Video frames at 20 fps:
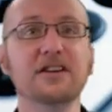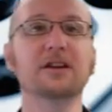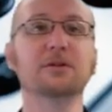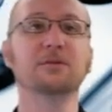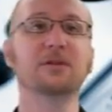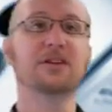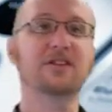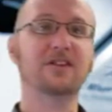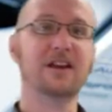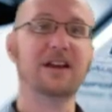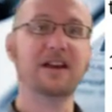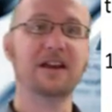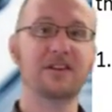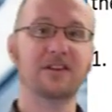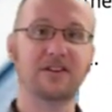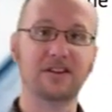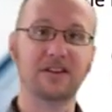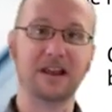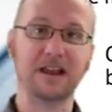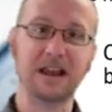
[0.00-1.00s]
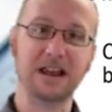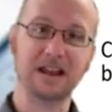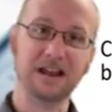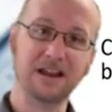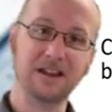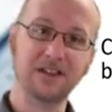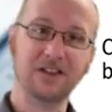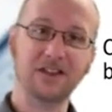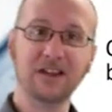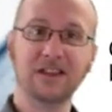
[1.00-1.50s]
and we say, is there
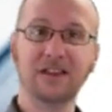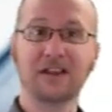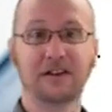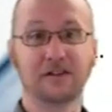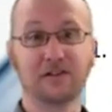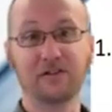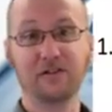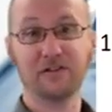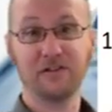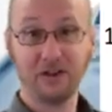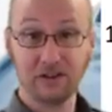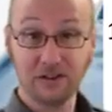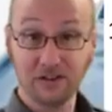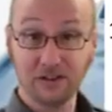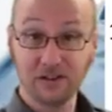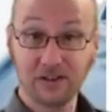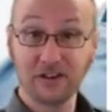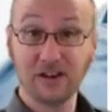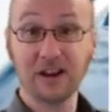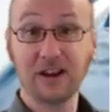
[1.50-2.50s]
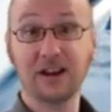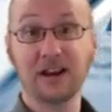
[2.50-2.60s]
anything that fits